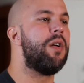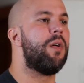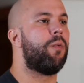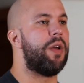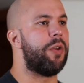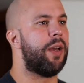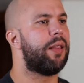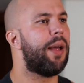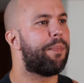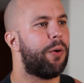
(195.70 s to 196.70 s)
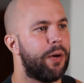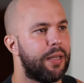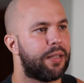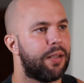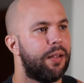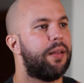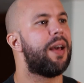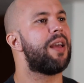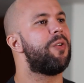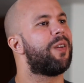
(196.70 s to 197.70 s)
When you hit that point,
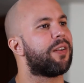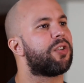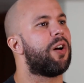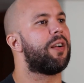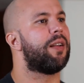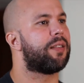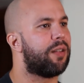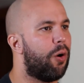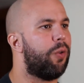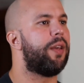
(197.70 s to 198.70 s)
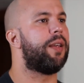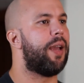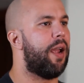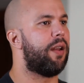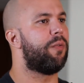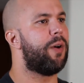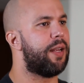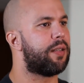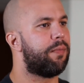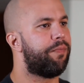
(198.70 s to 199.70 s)
then you can start slowly gaining weight.